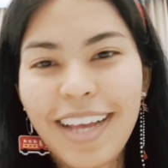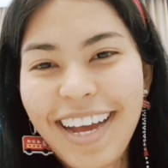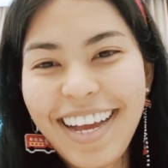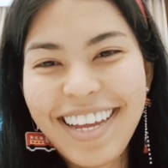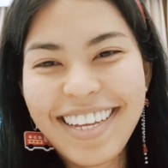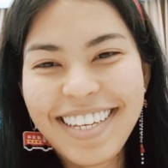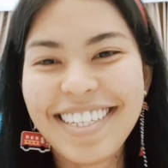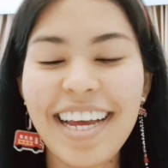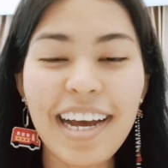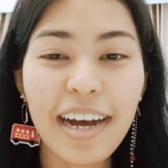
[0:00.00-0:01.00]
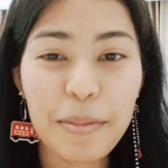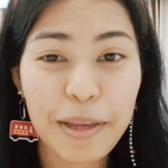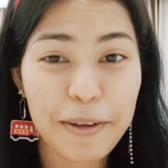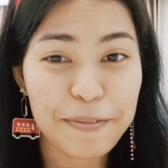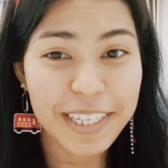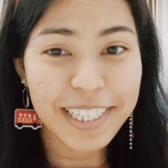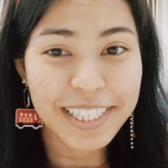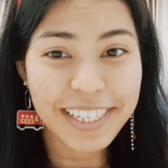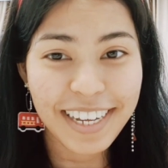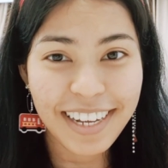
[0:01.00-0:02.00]
Hi, I'm
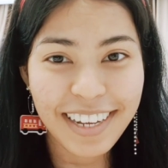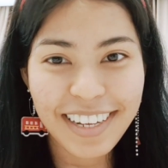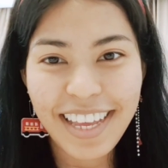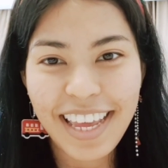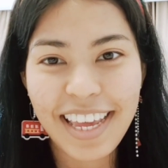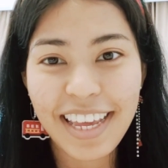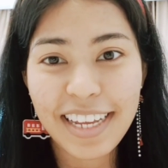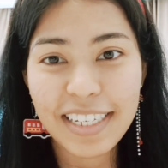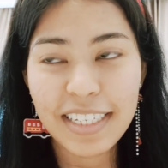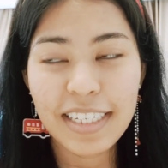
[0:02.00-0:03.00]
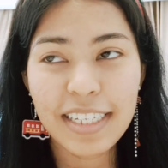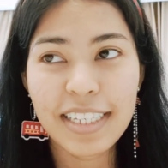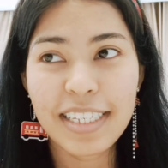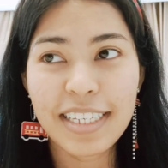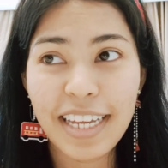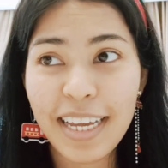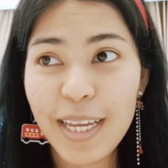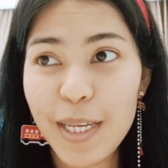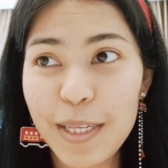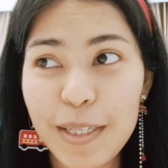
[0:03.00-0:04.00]
Kavita, and
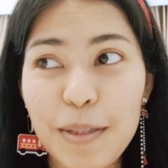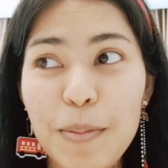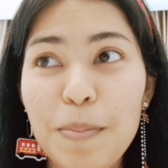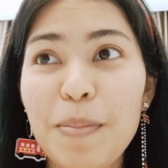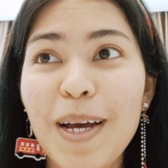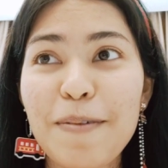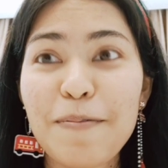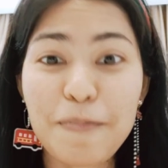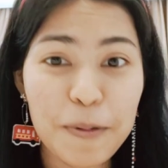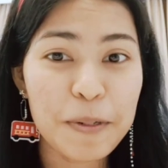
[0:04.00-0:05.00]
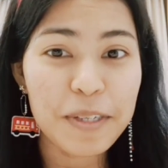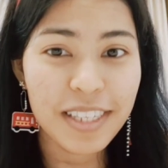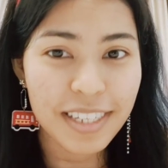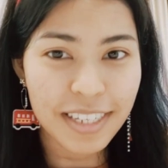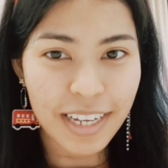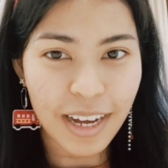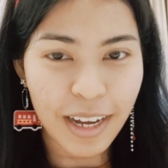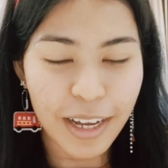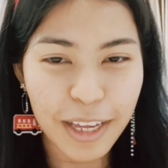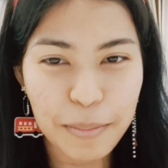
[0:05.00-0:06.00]
today is my first
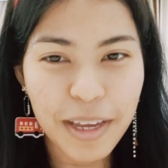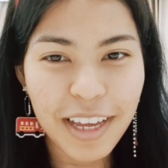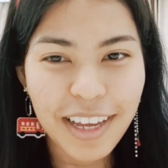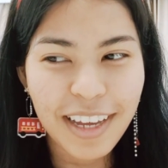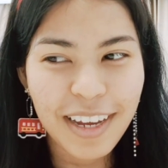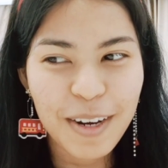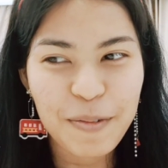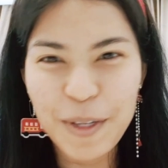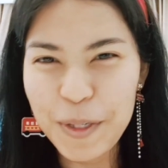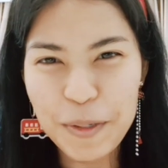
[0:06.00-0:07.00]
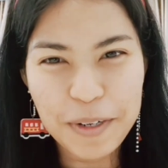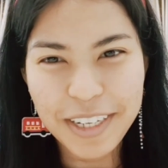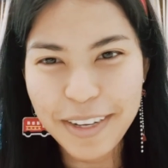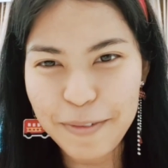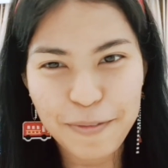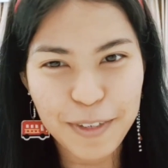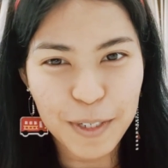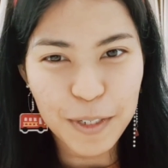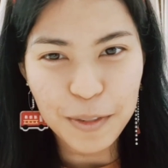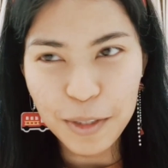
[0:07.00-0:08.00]
time recording a video
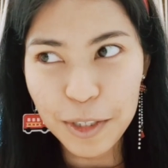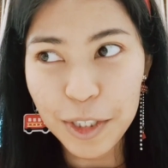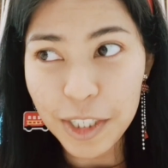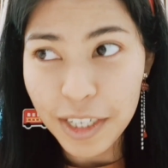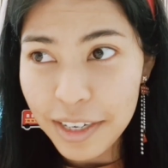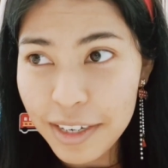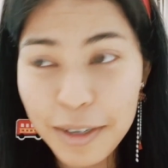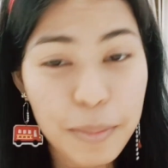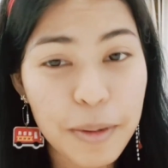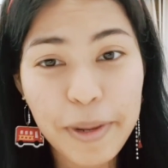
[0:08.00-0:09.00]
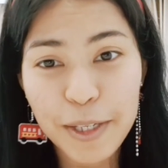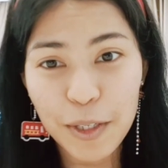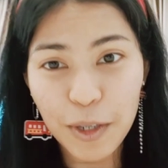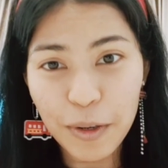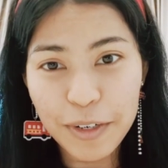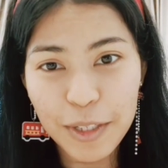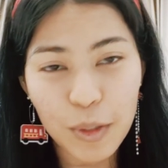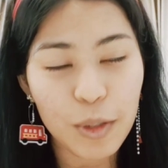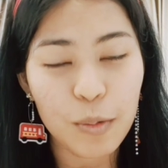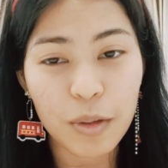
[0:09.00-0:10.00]
to share about my story to
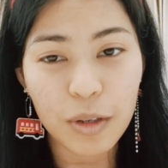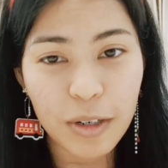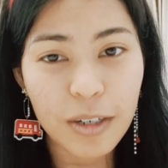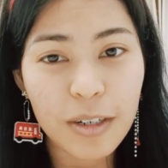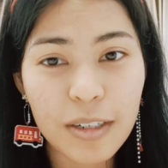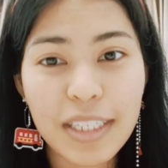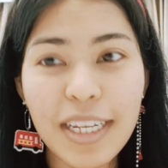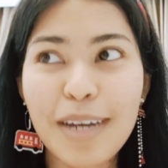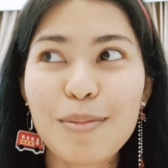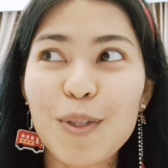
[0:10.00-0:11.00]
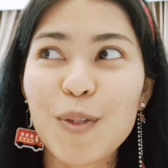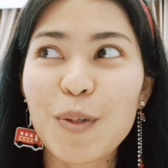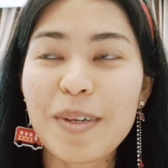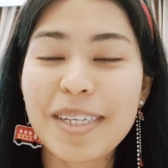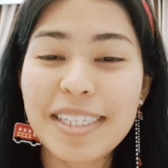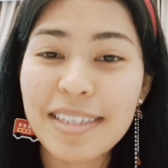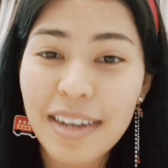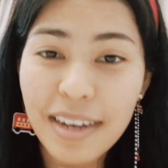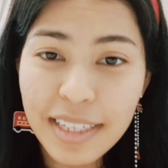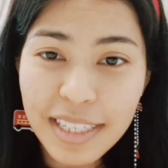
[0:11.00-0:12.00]
the world. I'm so
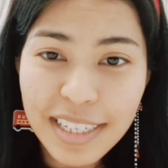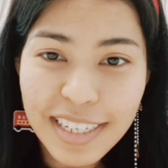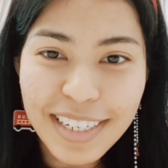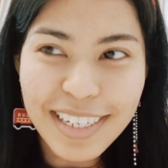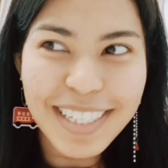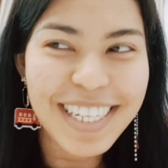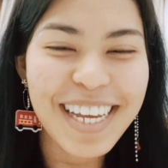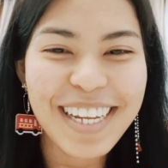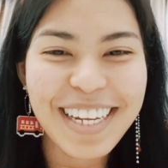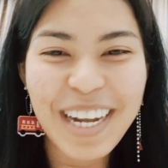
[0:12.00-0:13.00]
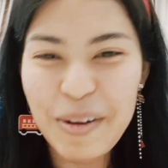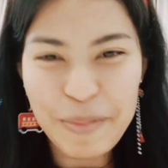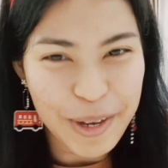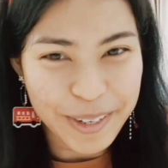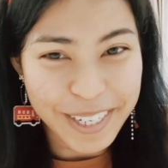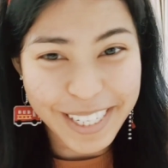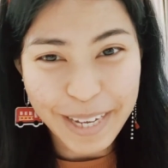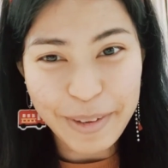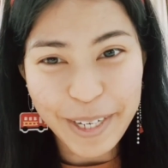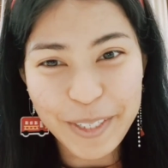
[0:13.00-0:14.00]
excited, and I'll be honest, I'm
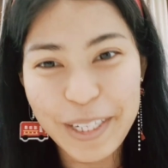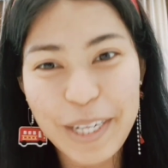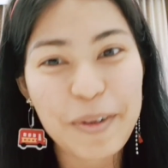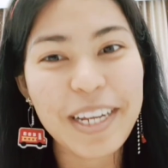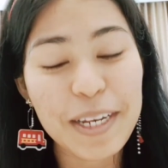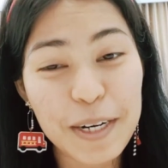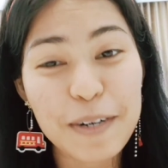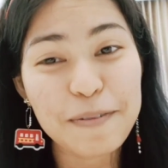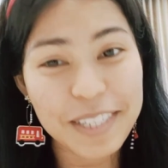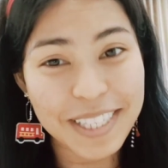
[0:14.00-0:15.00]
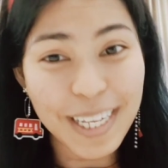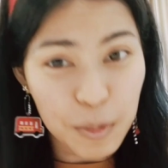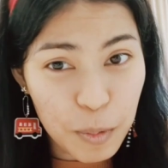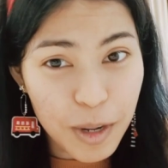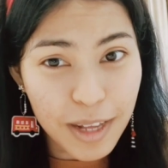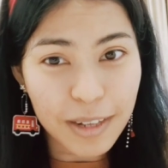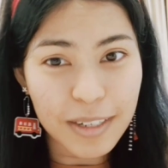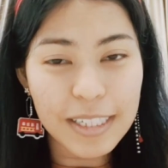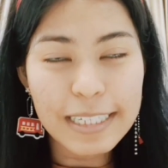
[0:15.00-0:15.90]
actually quite nervous as well.